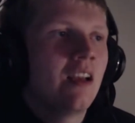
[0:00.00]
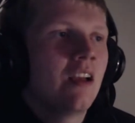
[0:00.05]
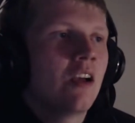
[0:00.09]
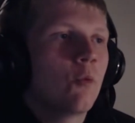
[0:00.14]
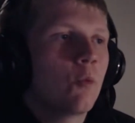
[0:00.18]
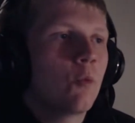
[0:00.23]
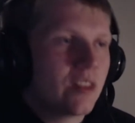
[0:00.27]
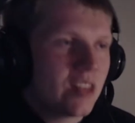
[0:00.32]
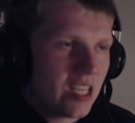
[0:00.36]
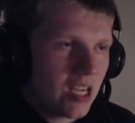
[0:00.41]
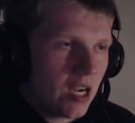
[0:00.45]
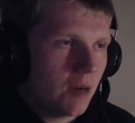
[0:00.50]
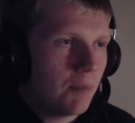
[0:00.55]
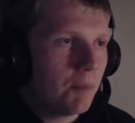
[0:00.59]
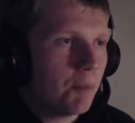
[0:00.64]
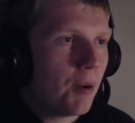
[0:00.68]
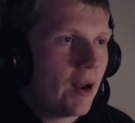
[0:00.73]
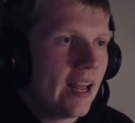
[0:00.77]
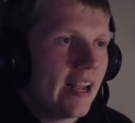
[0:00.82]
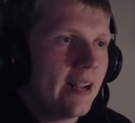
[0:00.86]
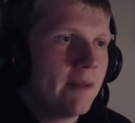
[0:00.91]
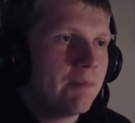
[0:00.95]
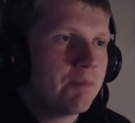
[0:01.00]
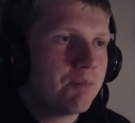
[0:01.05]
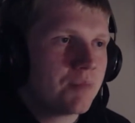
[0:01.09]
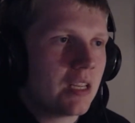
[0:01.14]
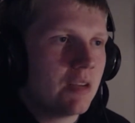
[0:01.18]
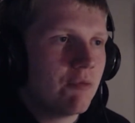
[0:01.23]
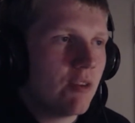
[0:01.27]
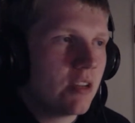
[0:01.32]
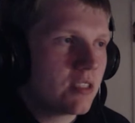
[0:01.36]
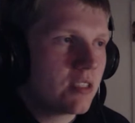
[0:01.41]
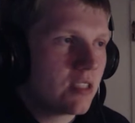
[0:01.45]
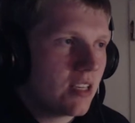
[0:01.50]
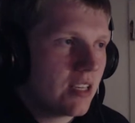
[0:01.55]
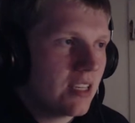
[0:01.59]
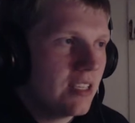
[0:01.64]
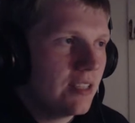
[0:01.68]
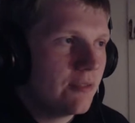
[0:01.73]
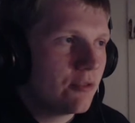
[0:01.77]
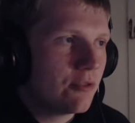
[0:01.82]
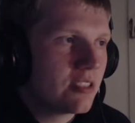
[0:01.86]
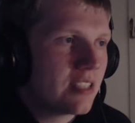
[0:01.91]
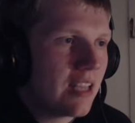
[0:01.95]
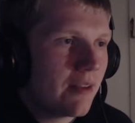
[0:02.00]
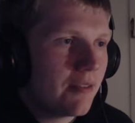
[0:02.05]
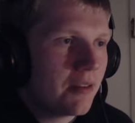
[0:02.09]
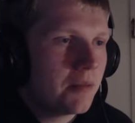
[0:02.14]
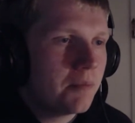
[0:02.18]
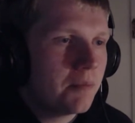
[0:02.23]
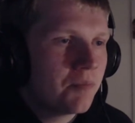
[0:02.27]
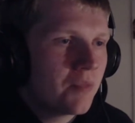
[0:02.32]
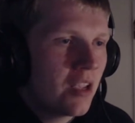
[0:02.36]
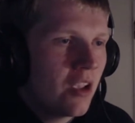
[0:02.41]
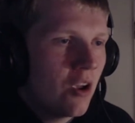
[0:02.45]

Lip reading: with the gunplay in Resident Evil 7.